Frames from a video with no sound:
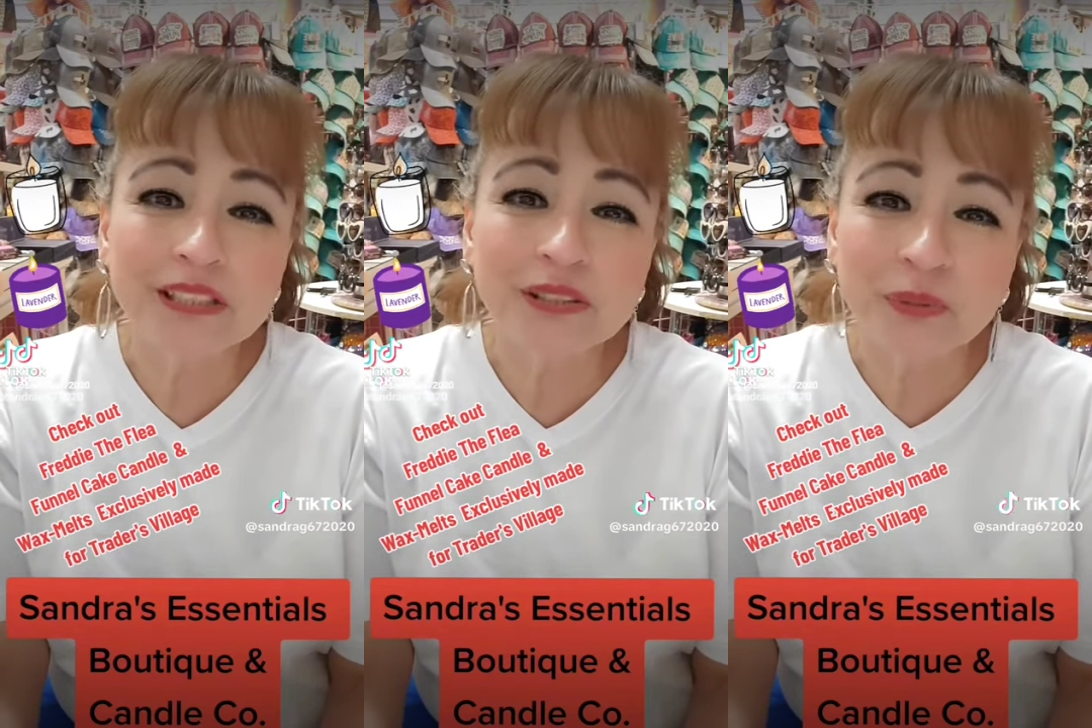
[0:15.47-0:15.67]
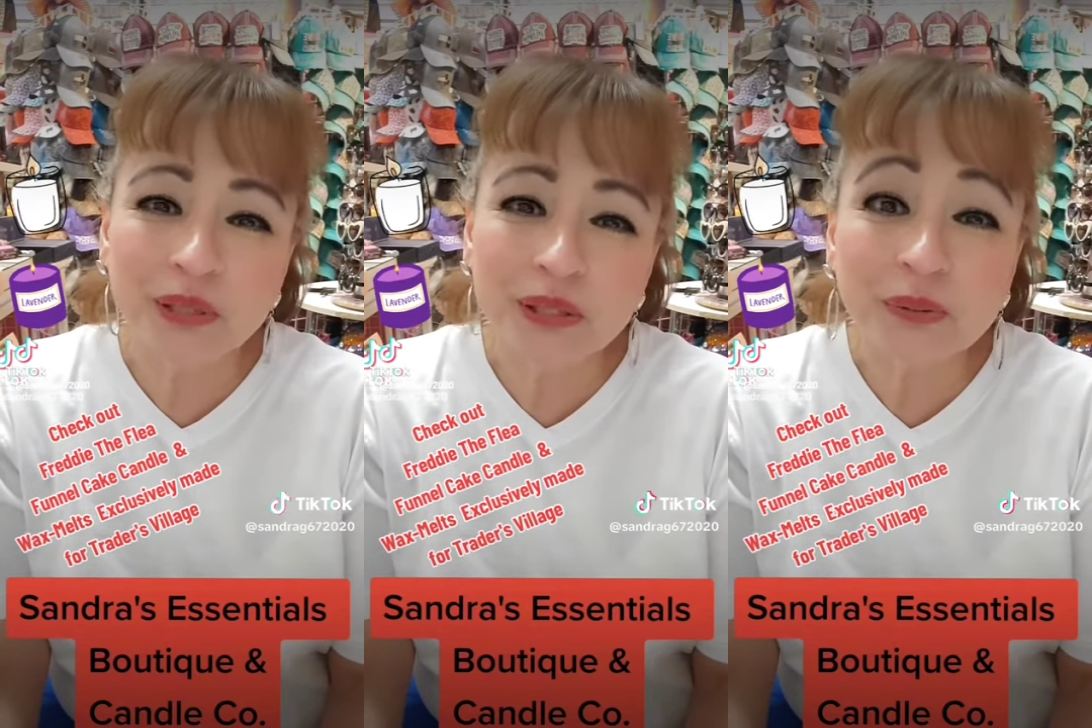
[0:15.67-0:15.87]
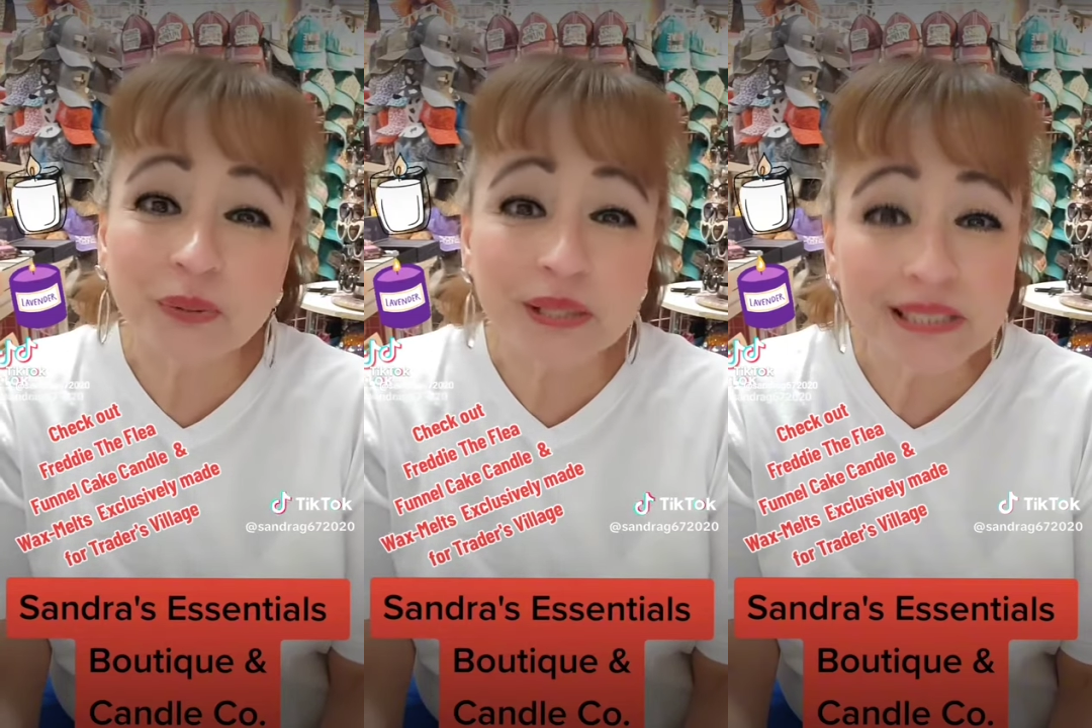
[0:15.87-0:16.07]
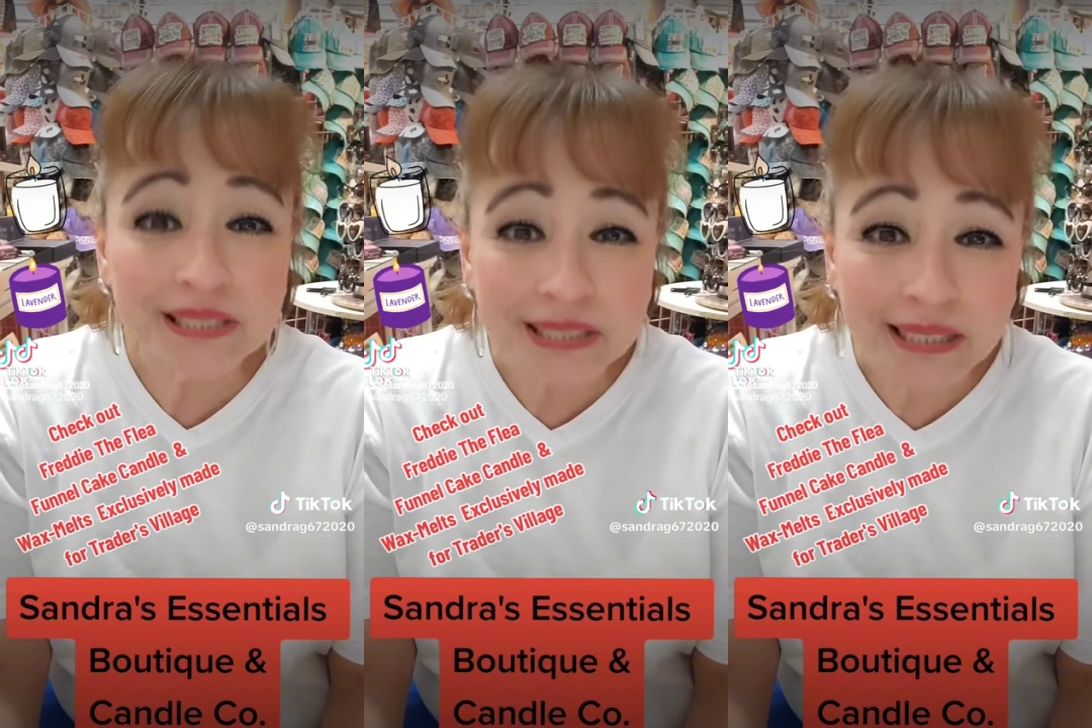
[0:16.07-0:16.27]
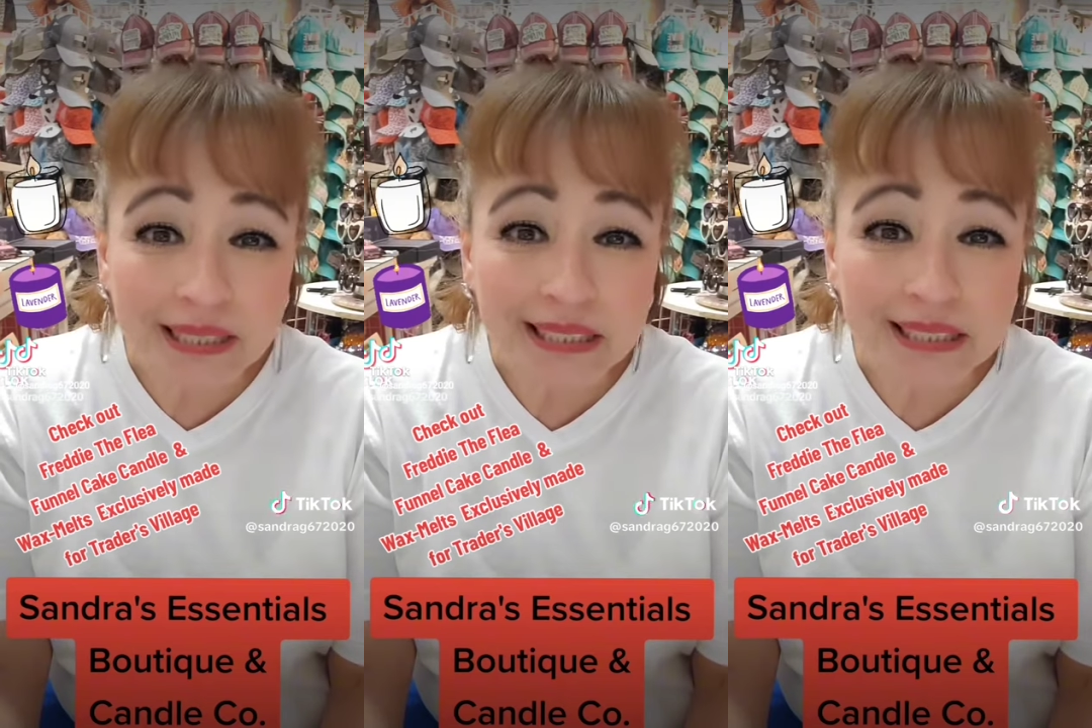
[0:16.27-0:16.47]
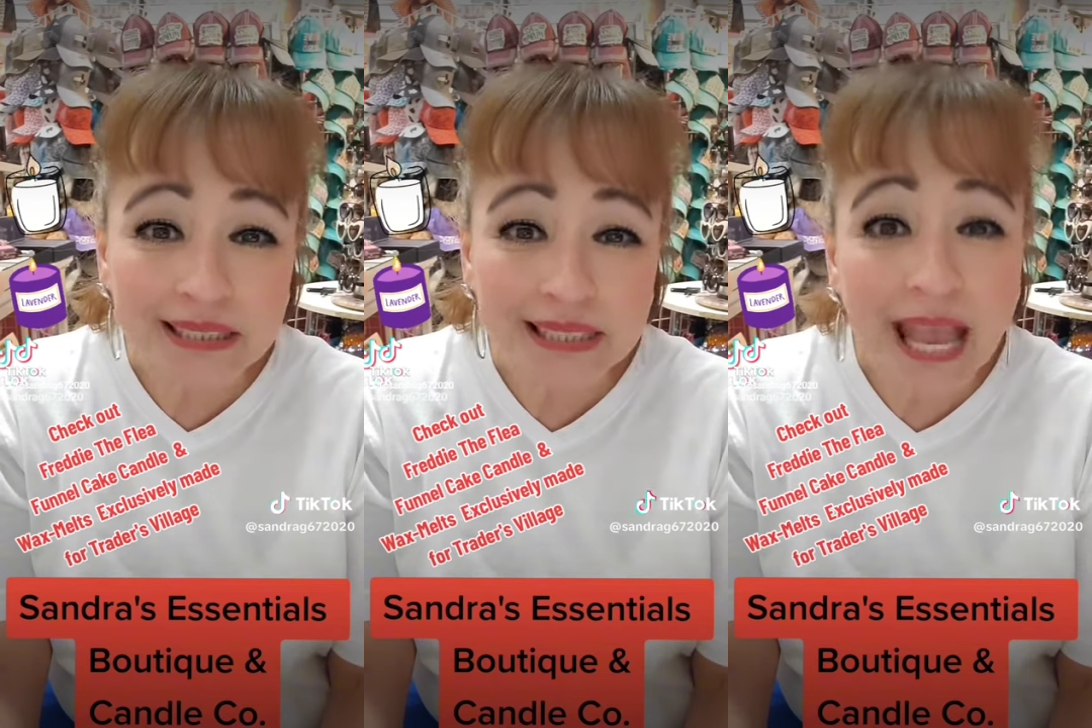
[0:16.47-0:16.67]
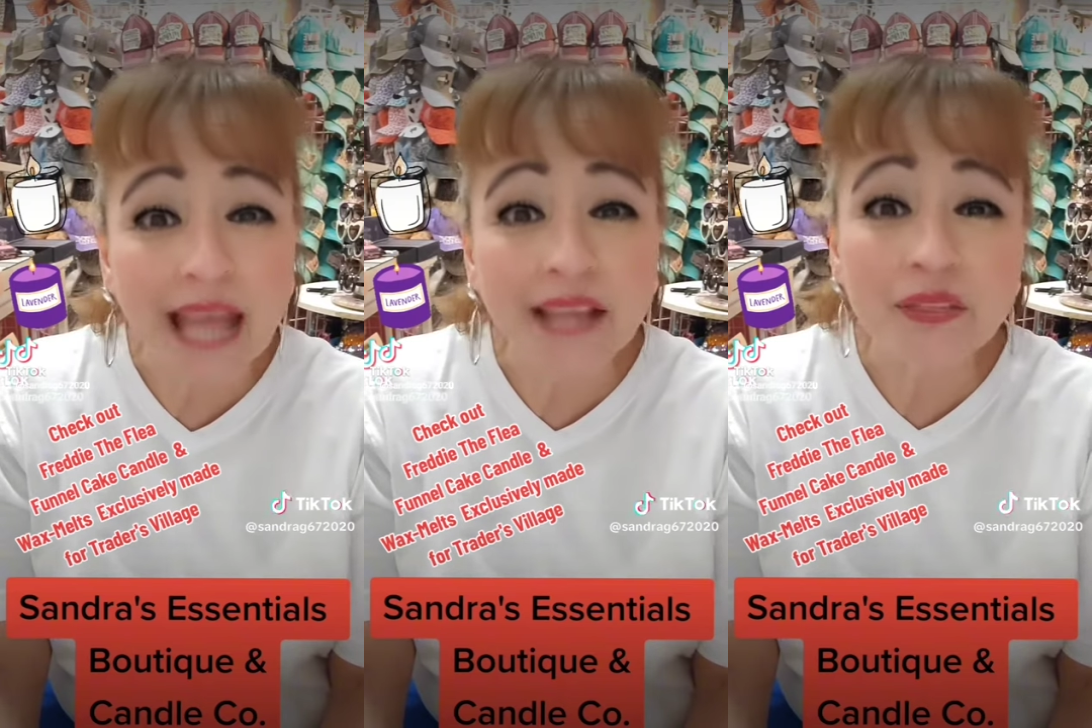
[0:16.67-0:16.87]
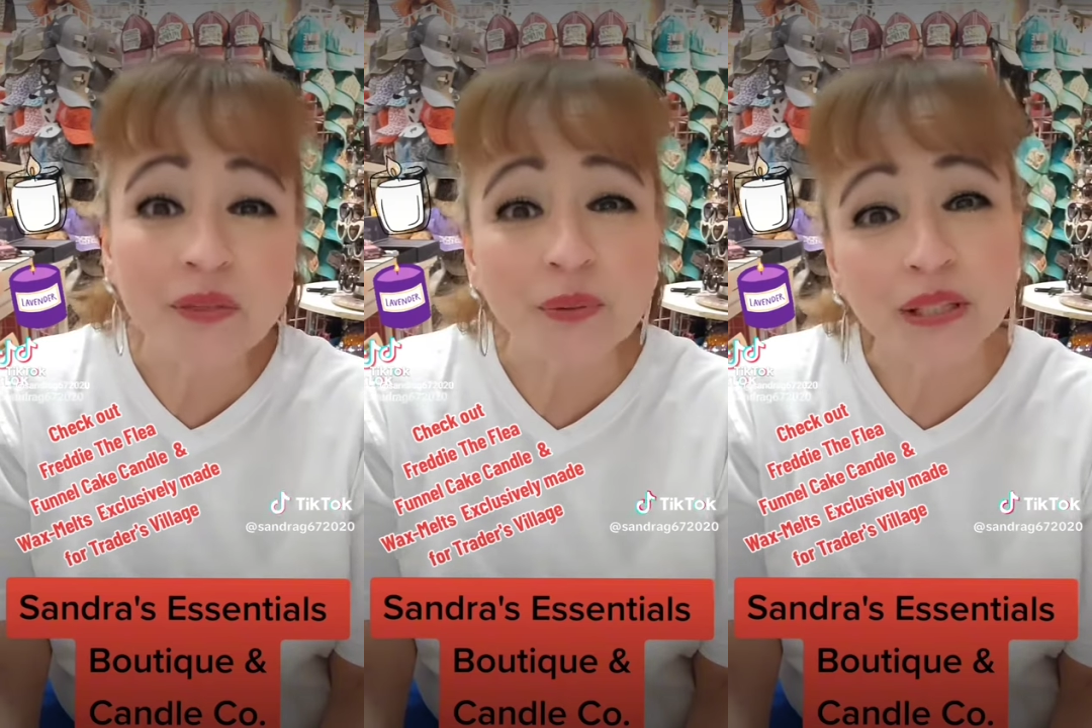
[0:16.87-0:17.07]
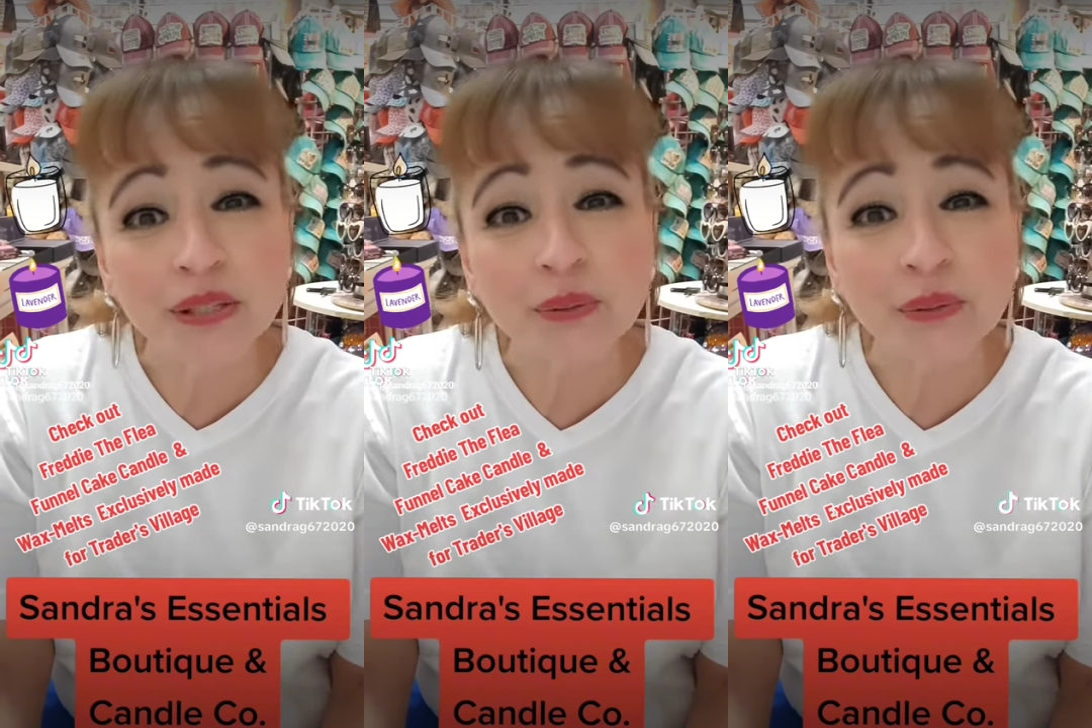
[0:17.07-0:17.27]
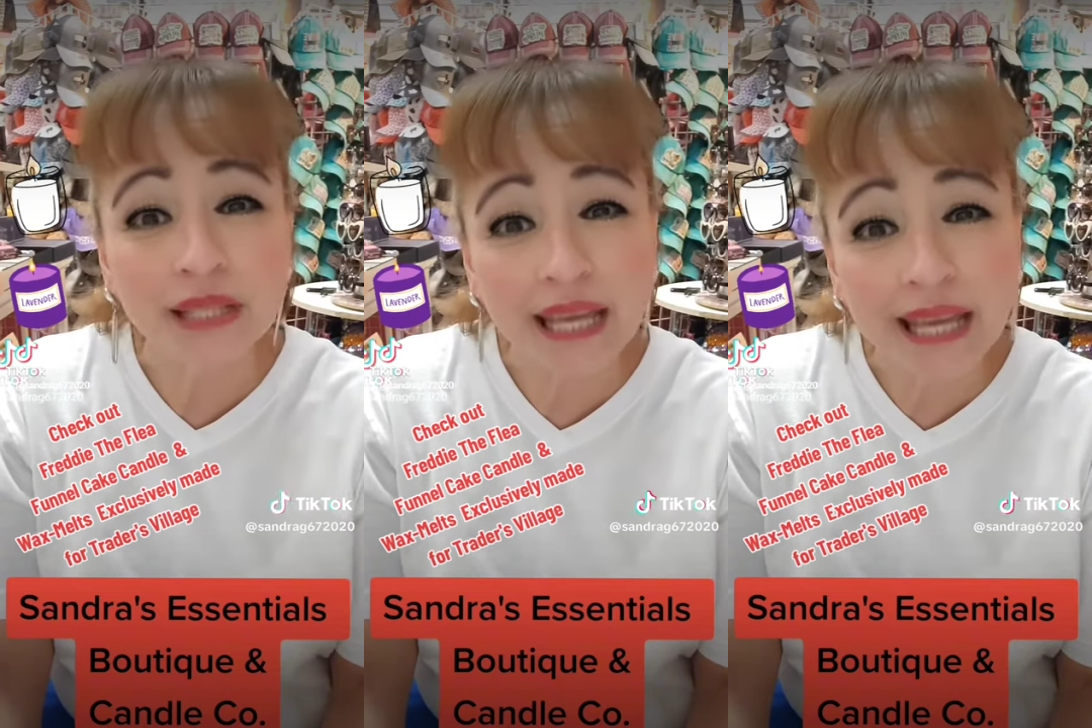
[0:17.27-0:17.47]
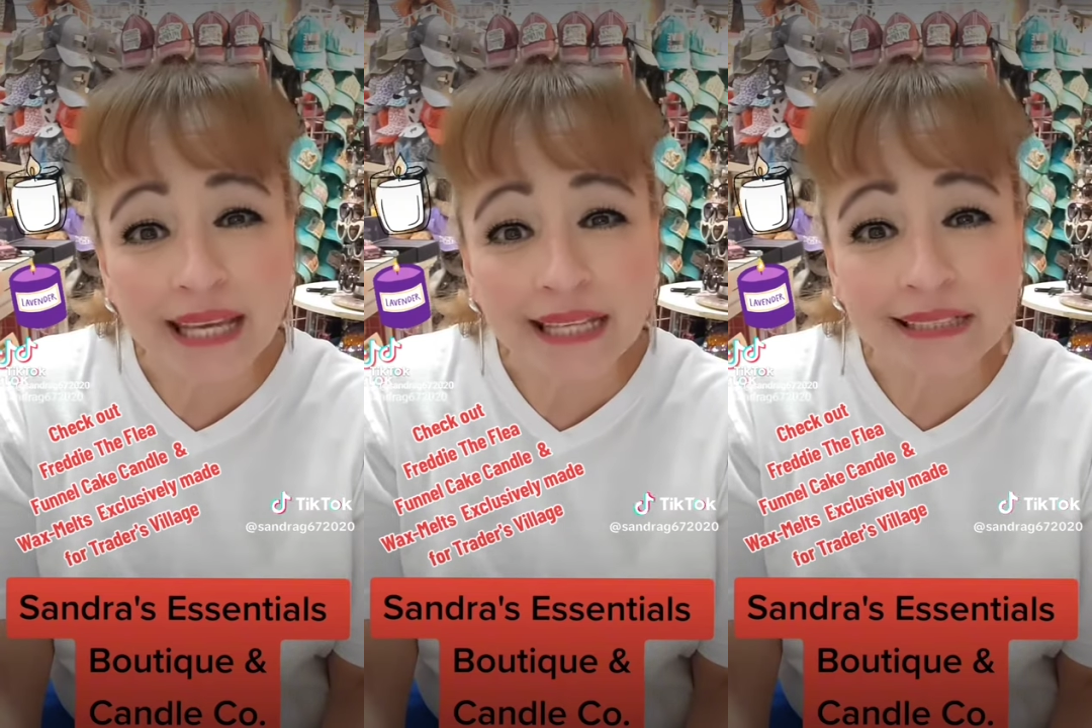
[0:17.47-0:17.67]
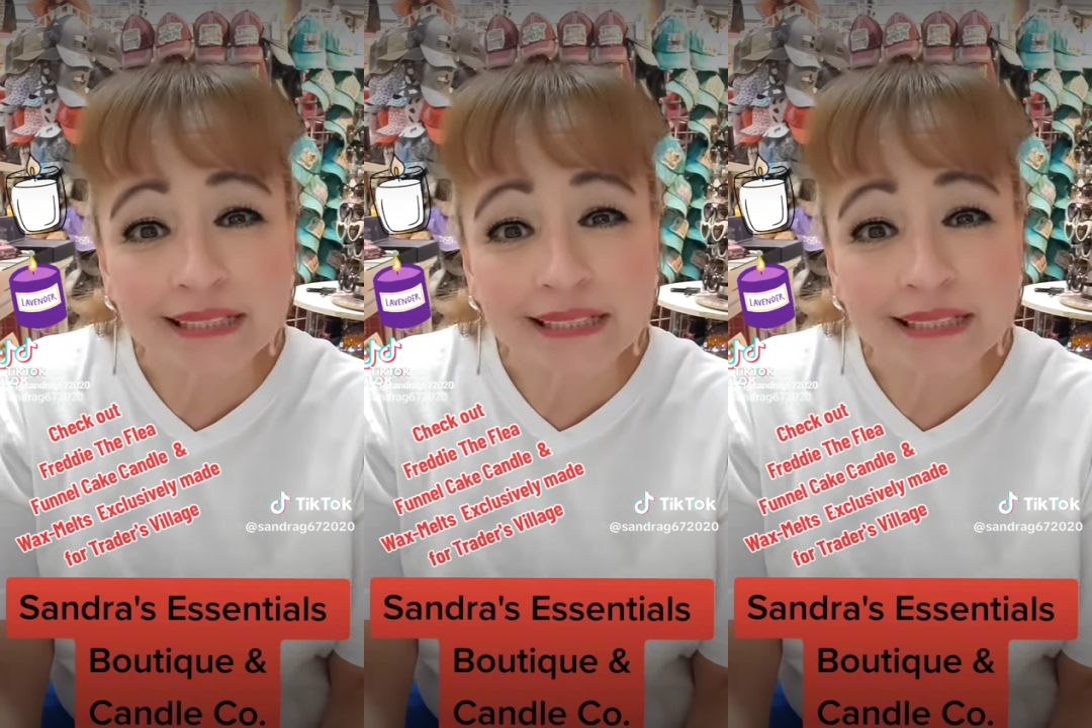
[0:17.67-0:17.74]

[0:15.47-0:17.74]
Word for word: 336 and 338.